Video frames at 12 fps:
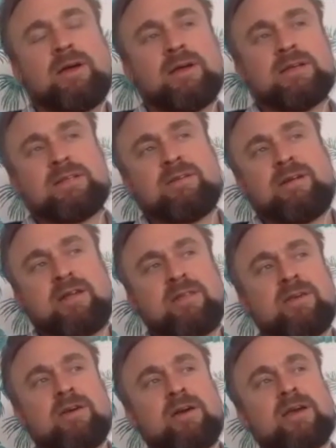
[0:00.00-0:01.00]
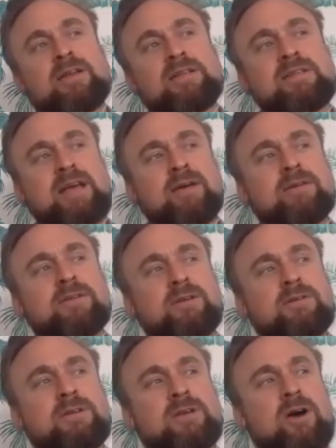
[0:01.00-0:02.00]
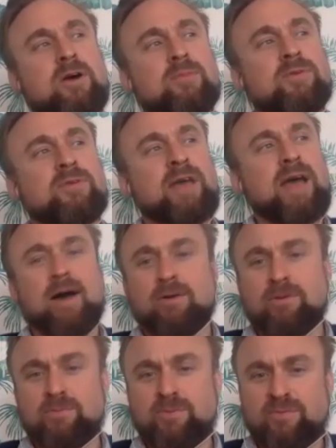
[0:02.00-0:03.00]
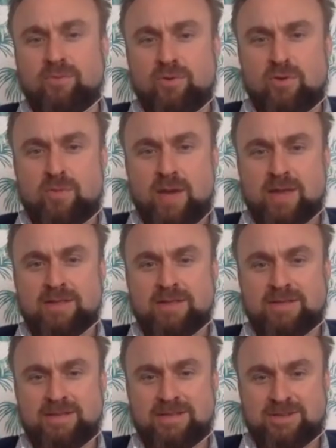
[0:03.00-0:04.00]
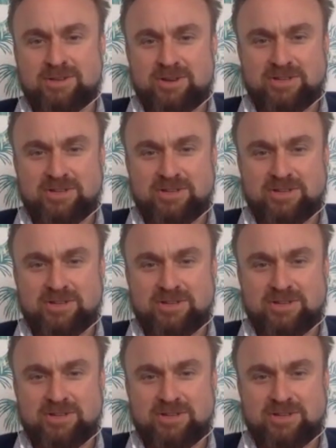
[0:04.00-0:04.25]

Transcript: is there anything I can say or do to calm you down, or before you make this decision?